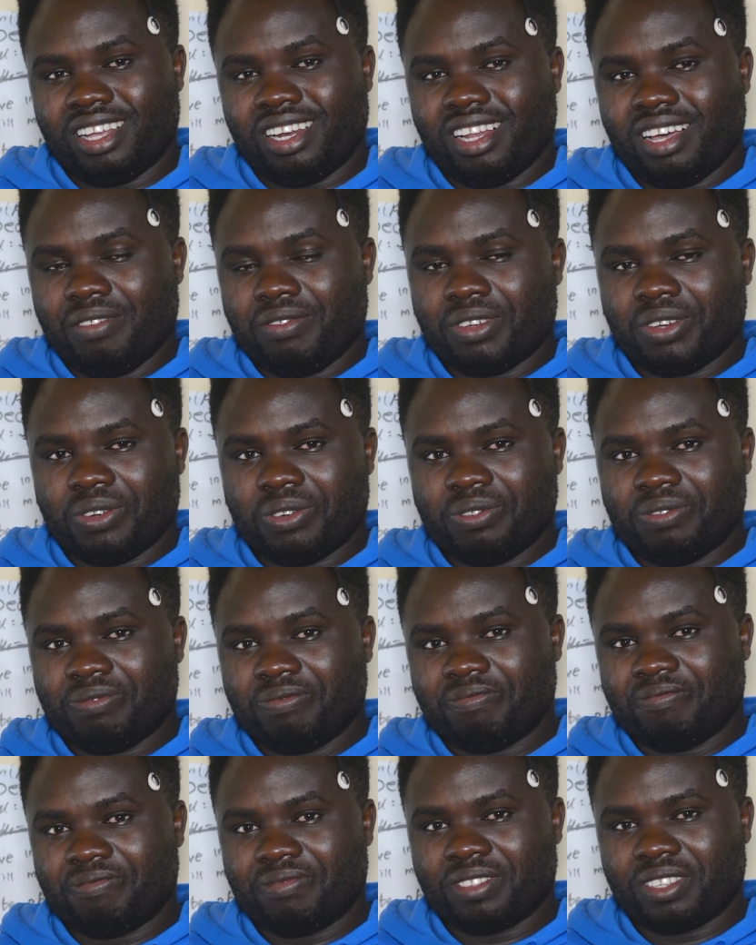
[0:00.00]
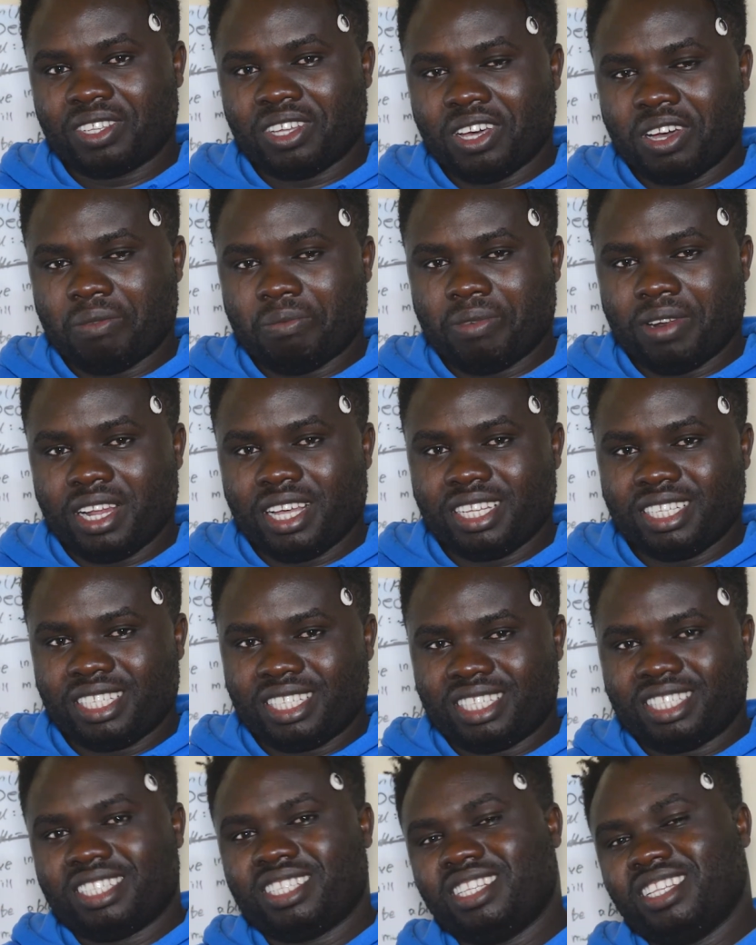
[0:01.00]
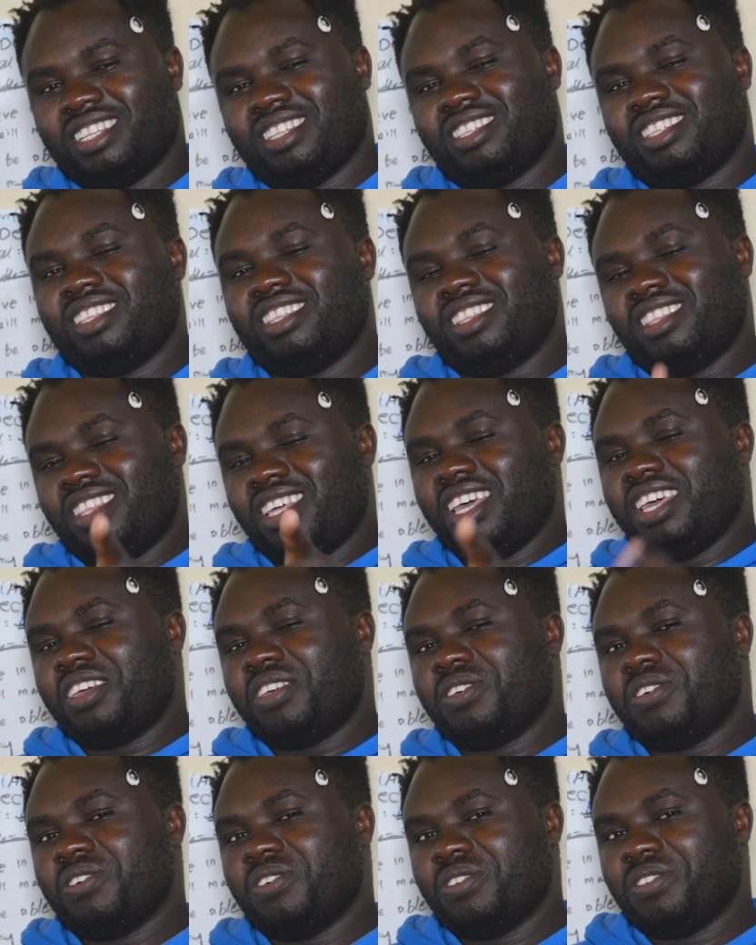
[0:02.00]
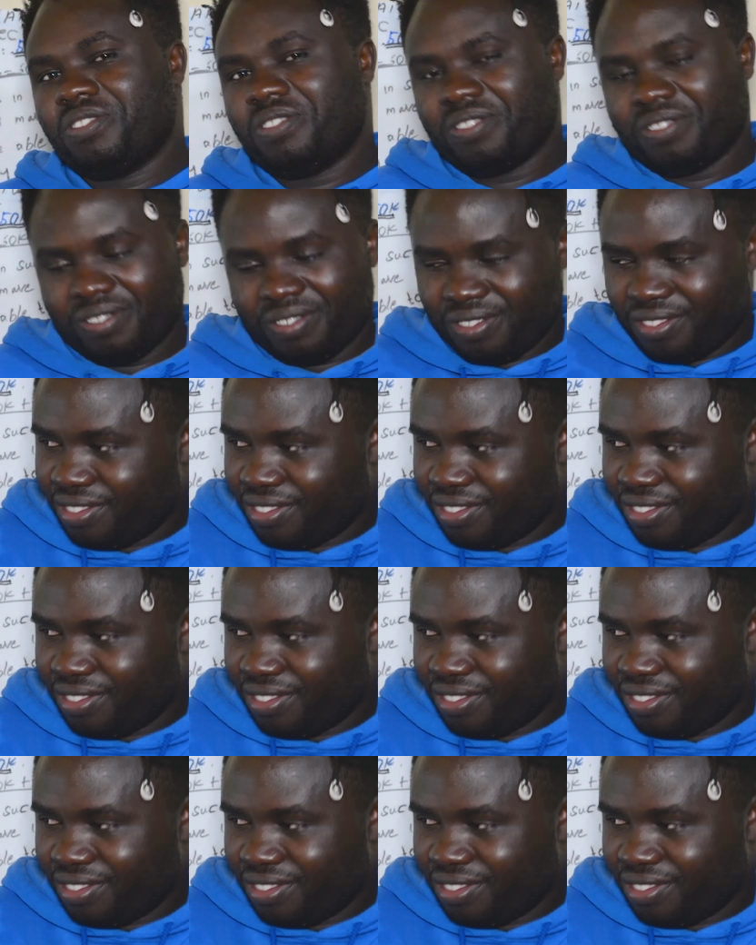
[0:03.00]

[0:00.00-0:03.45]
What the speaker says: And I love you. God bless. Thank you.